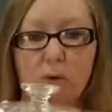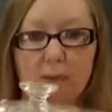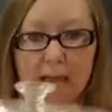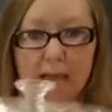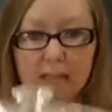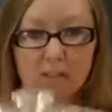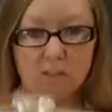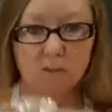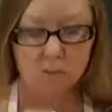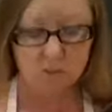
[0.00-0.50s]

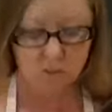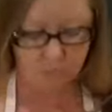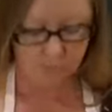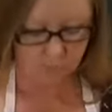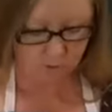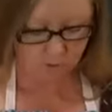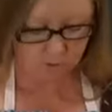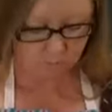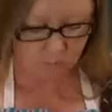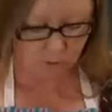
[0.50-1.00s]
casserole
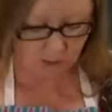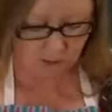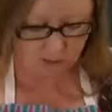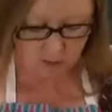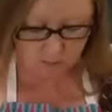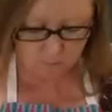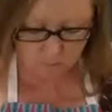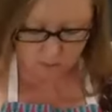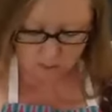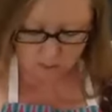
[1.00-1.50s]
for tomorrow.
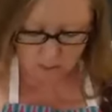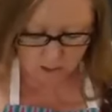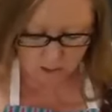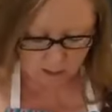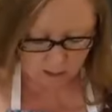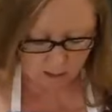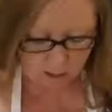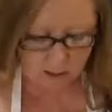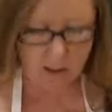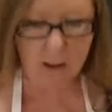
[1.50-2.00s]

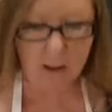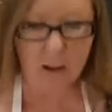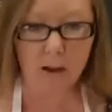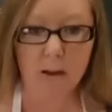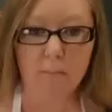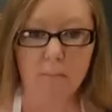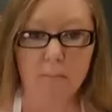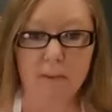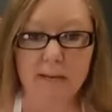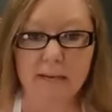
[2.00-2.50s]

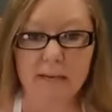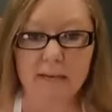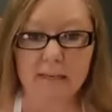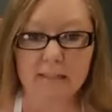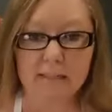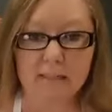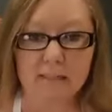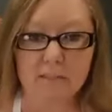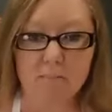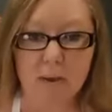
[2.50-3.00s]
And
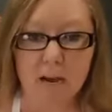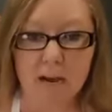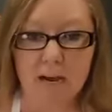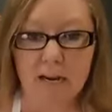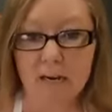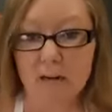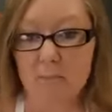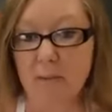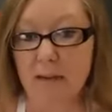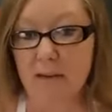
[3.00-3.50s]
it's mine,
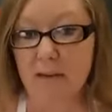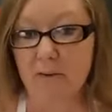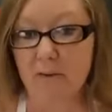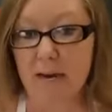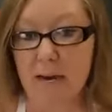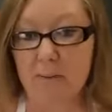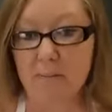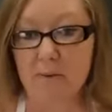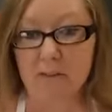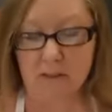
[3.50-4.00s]
and my
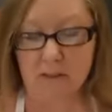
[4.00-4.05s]
grandma